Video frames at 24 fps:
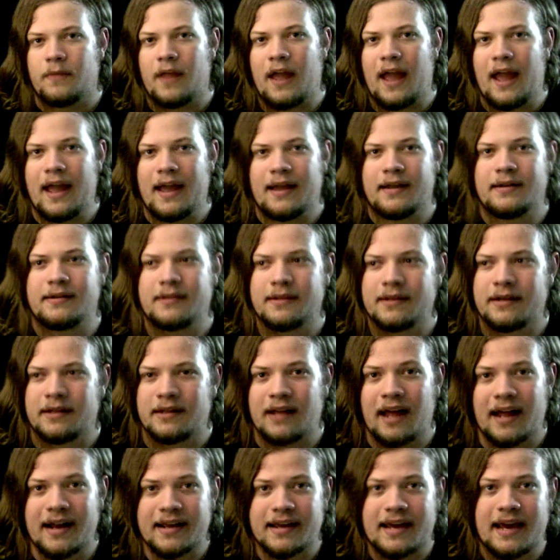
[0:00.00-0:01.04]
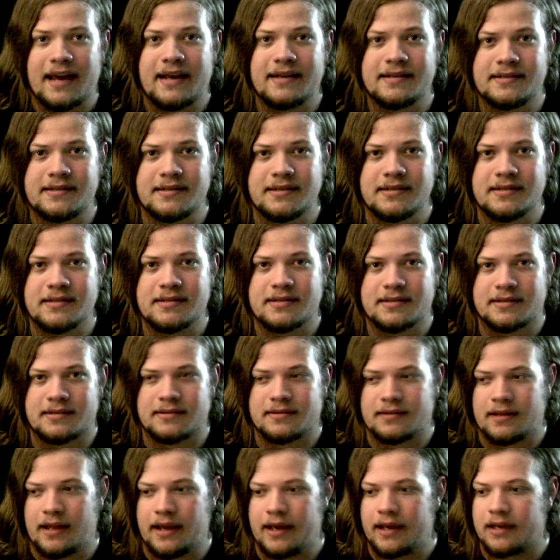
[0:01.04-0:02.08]
And in a lot of cases,
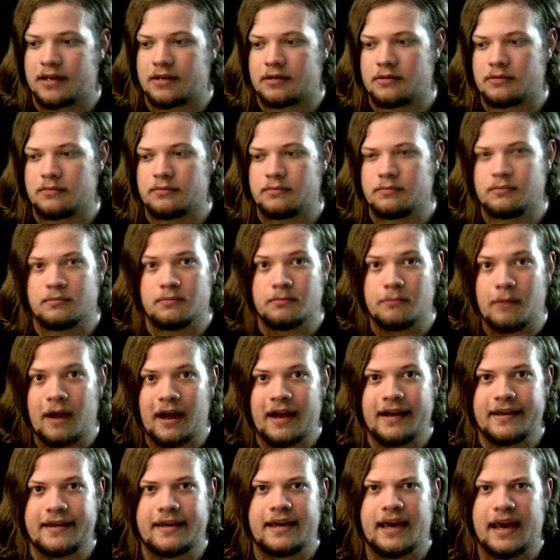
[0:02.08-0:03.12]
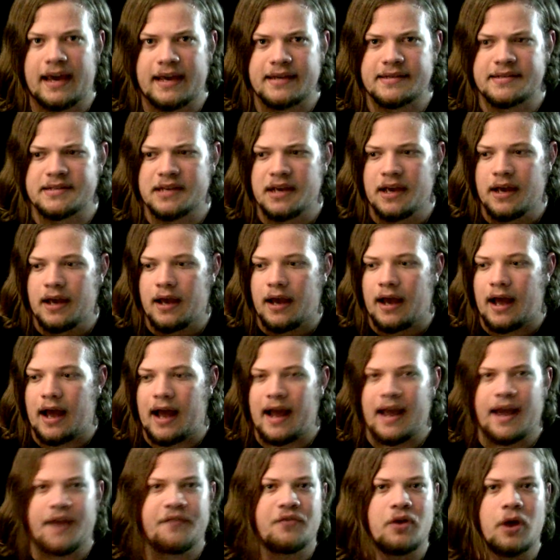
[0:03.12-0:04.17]
like my case,
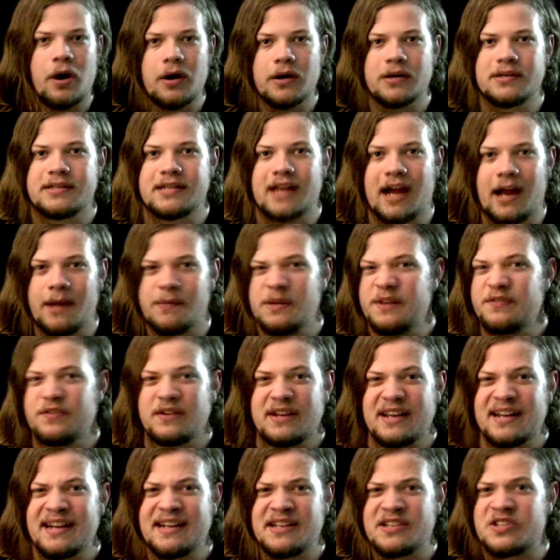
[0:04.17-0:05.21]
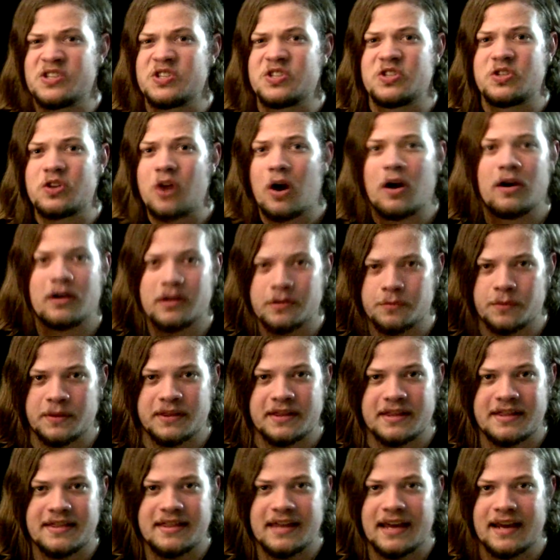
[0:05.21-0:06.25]
I have a hard time even getting started
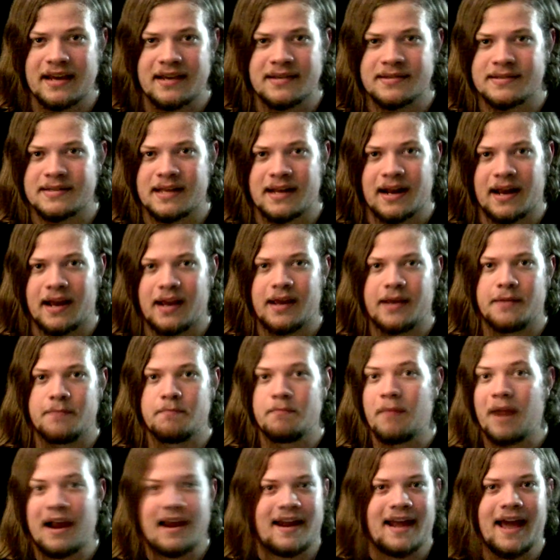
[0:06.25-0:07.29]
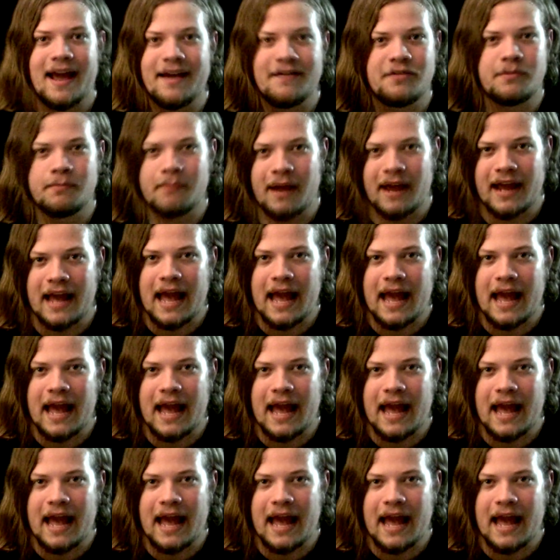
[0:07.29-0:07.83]
with the things that I might have in my